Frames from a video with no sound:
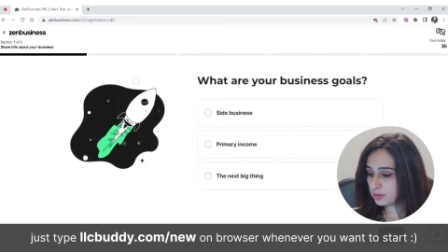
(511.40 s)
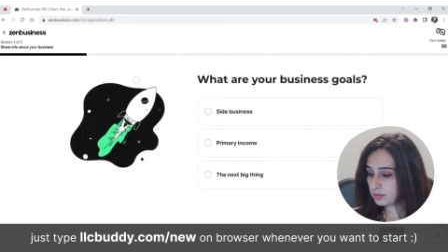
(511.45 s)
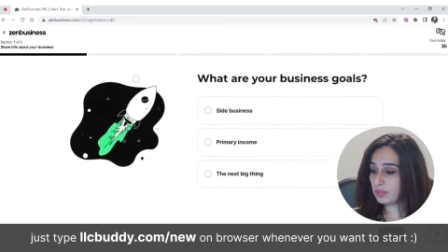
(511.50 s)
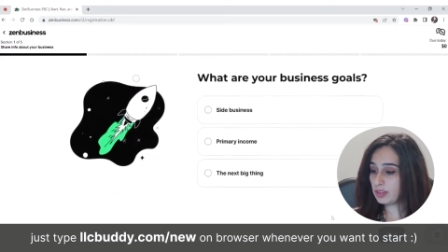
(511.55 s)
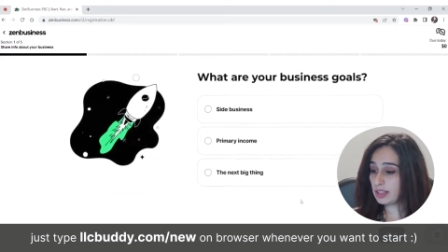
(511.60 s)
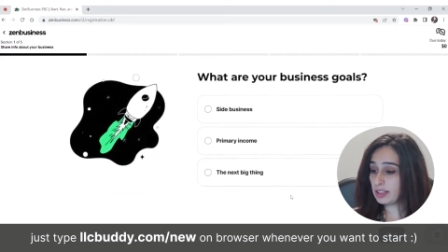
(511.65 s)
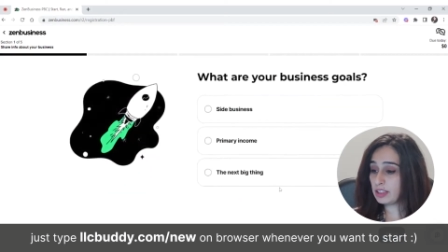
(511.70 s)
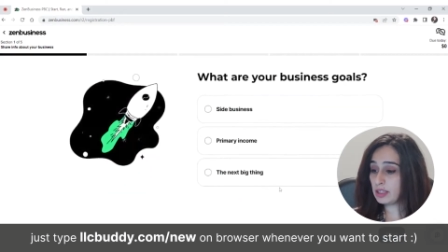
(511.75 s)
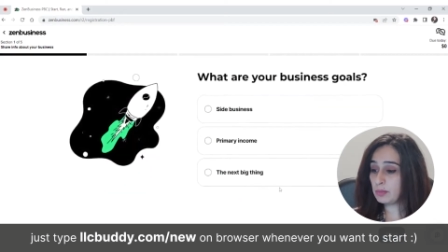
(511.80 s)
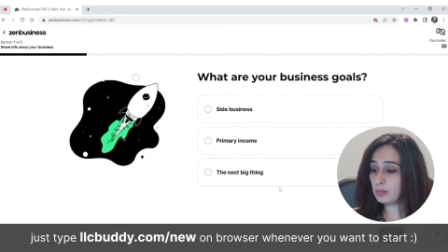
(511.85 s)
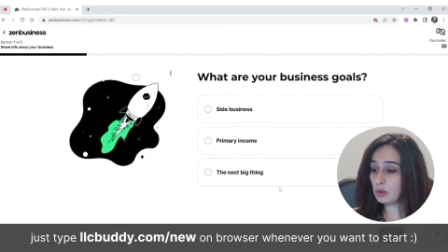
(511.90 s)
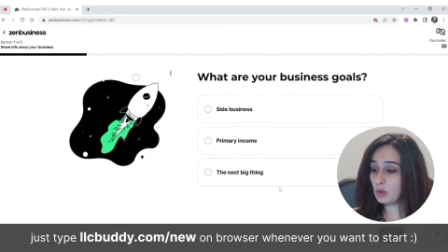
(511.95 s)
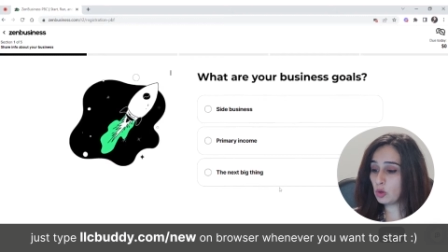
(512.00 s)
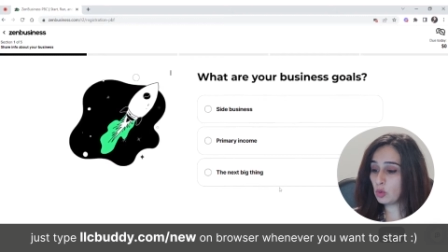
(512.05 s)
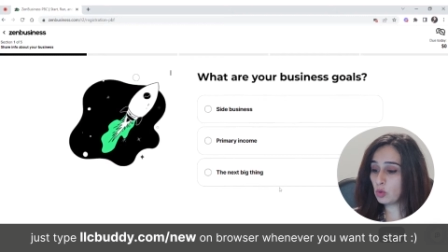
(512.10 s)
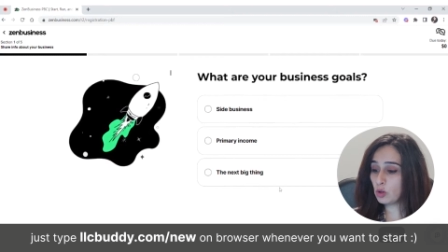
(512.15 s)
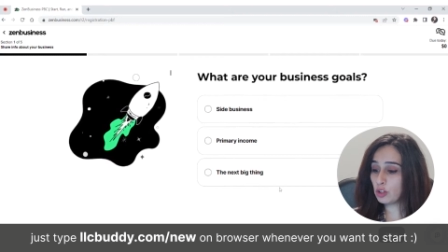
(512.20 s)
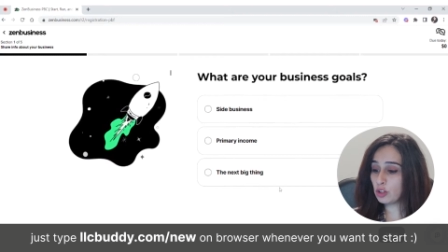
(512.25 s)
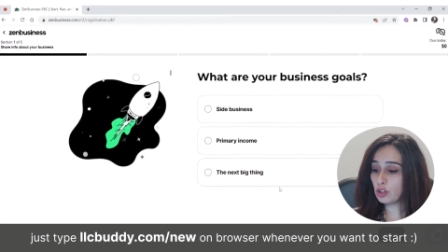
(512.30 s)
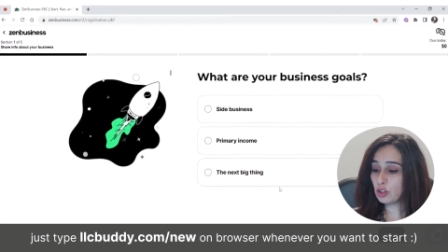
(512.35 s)
Let them know
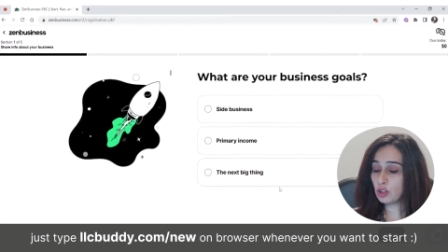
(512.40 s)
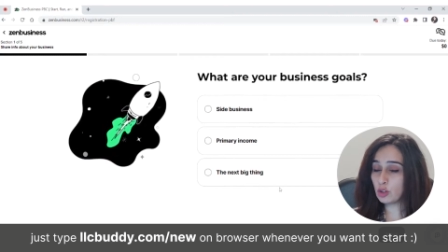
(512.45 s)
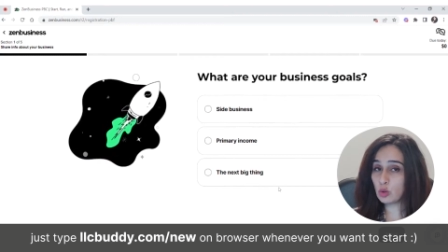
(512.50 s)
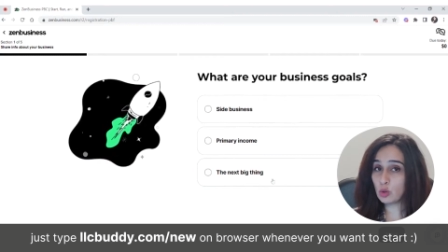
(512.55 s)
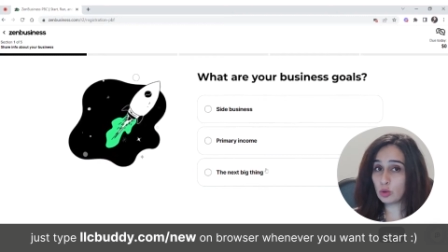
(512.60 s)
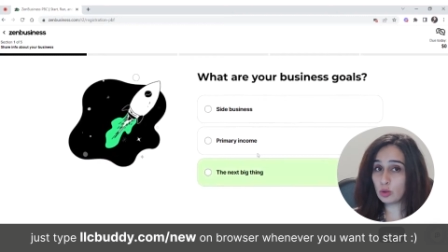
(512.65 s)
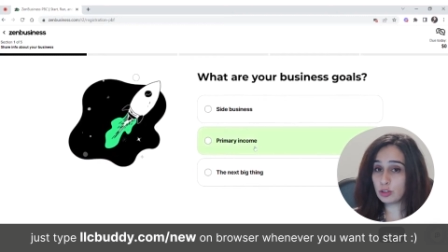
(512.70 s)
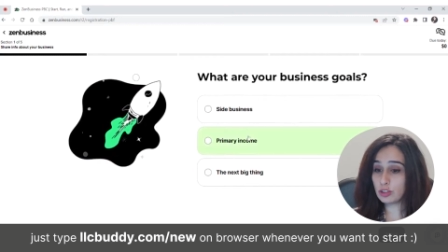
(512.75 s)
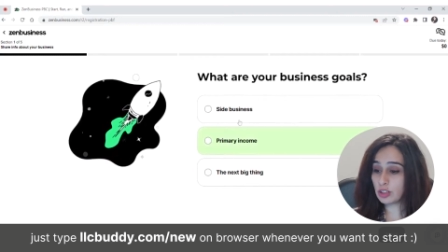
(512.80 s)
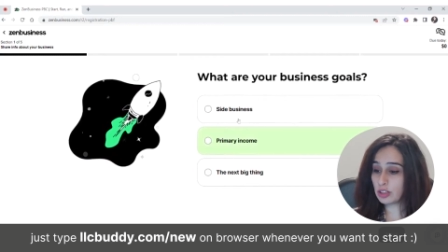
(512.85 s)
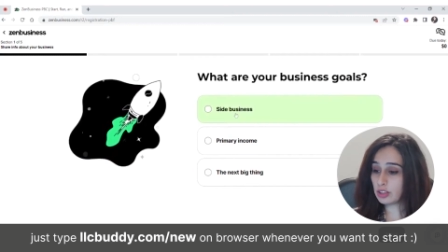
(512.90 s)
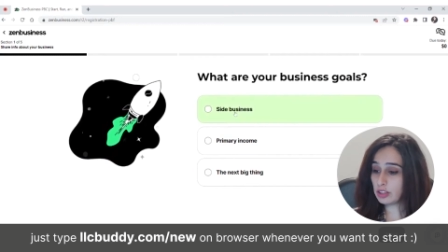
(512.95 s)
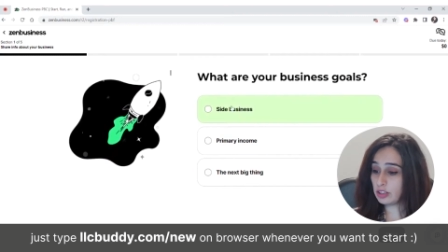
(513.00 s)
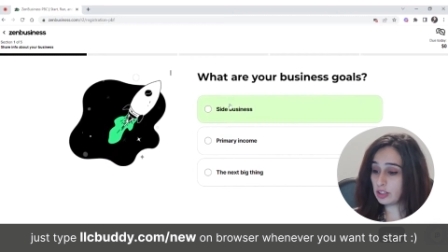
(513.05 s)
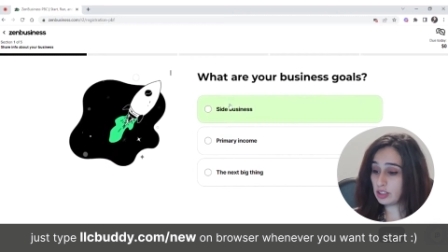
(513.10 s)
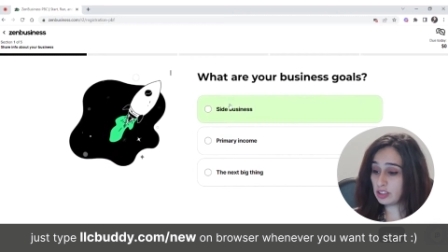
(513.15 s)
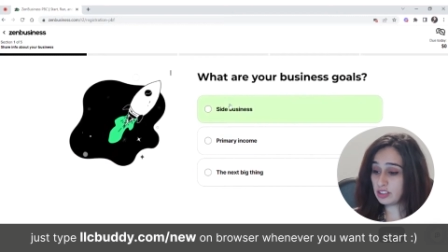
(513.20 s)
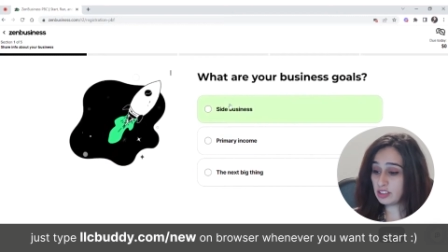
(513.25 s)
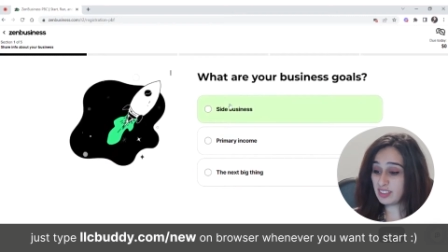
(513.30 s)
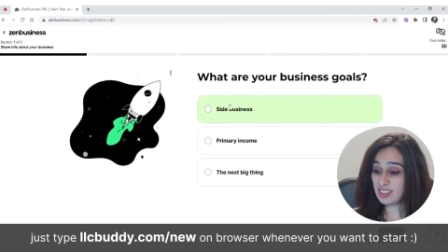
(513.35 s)
what your goals are.
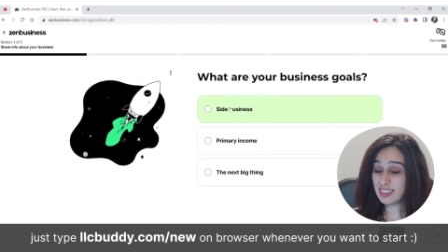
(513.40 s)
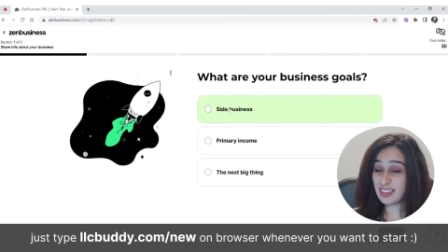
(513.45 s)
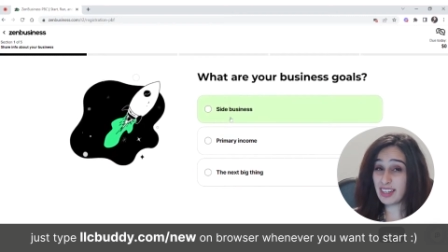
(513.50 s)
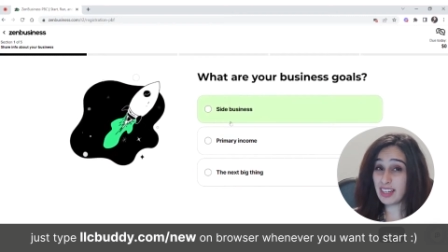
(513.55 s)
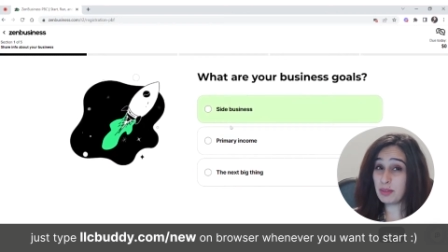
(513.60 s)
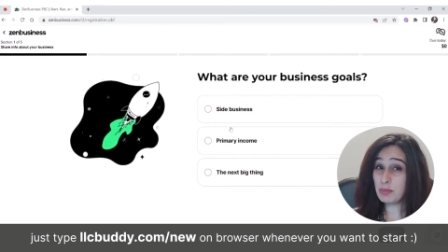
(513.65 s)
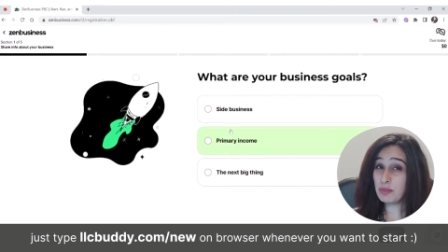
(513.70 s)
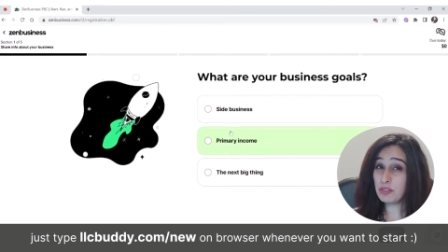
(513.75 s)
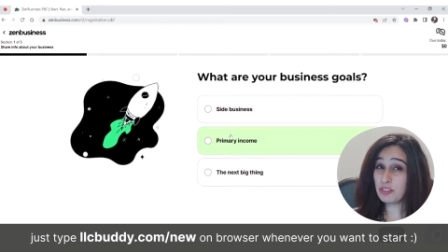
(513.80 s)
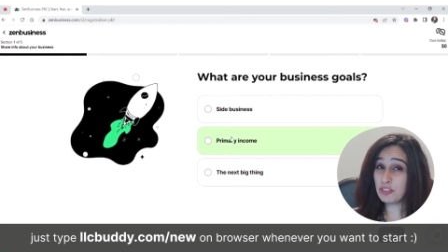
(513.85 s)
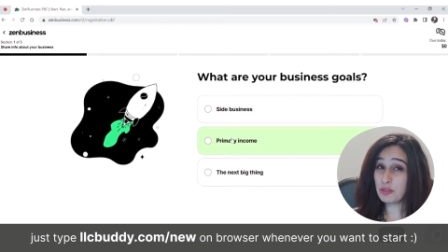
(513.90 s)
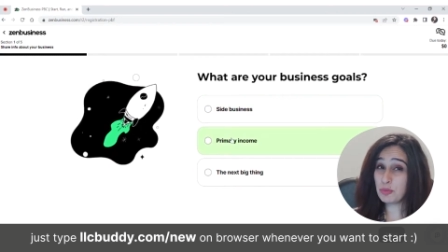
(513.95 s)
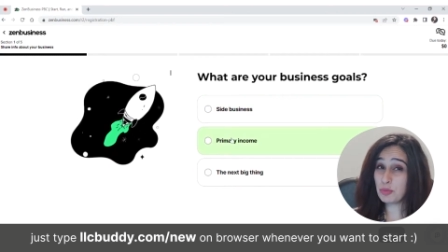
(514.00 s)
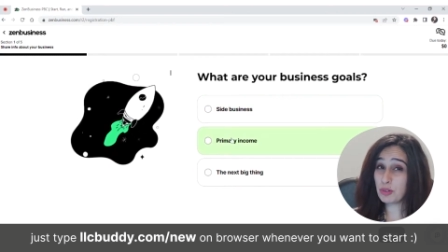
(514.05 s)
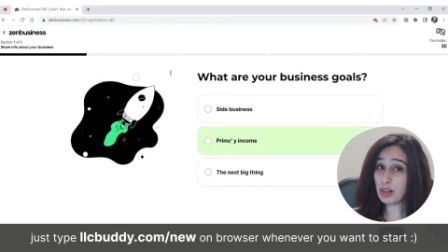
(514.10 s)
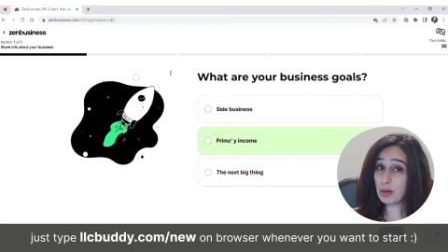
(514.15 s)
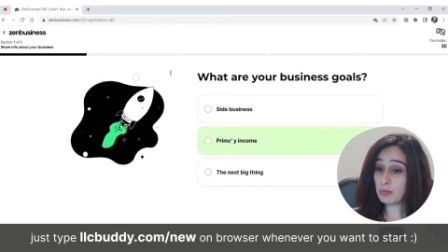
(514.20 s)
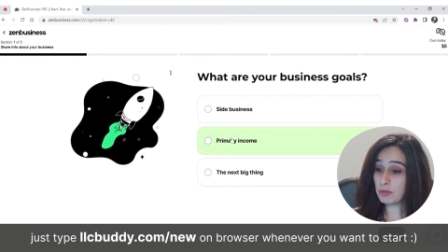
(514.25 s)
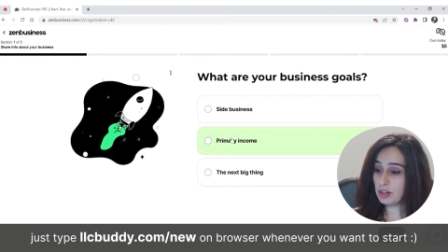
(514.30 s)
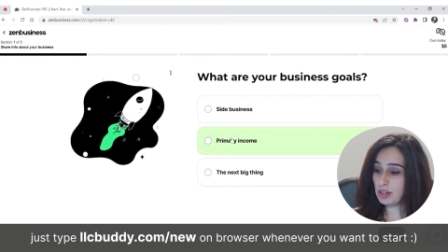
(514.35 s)
Is it a side business,
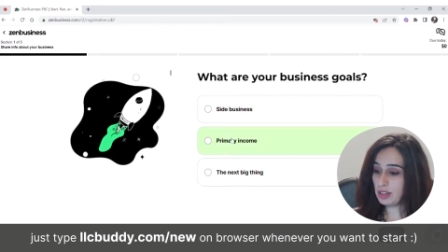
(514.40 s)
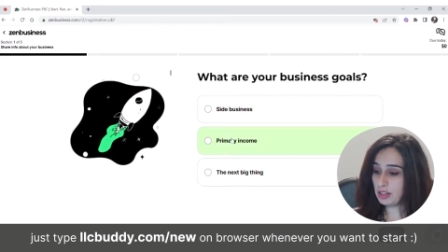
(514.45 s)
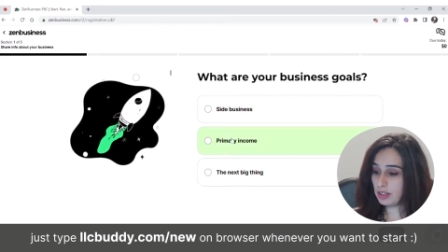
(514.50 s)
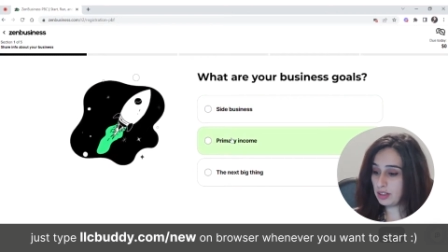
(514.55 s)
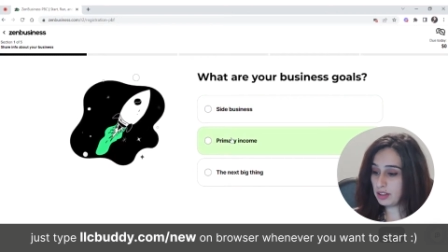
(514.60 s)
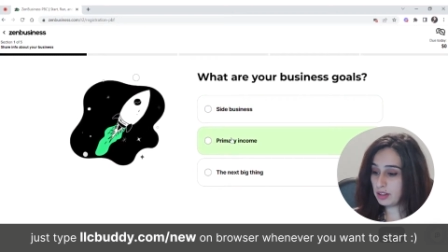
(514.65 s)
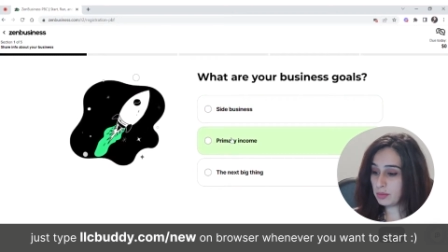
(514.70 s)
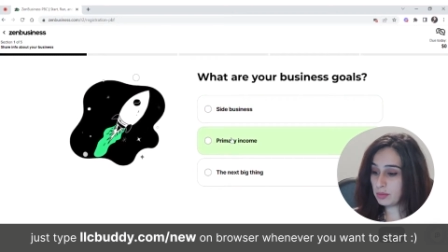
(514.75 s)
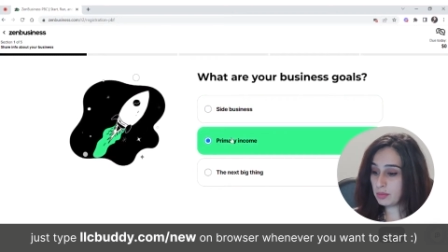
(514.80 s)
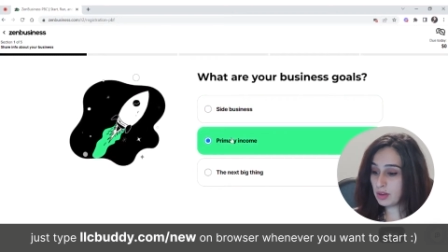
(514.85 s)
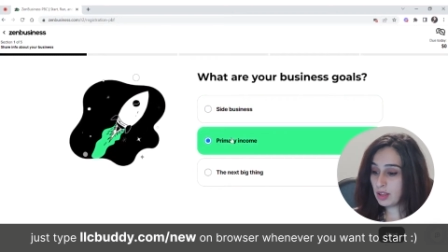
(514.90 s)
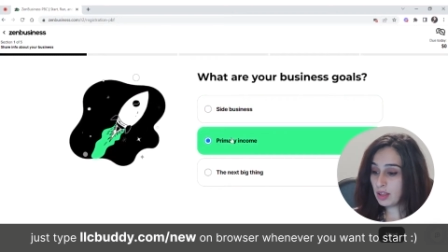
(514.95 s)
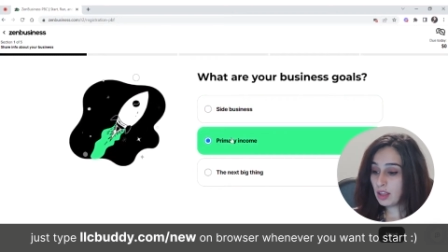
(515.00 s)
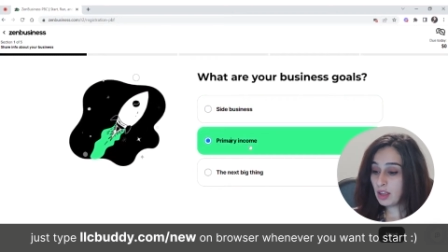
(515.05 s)
primary income,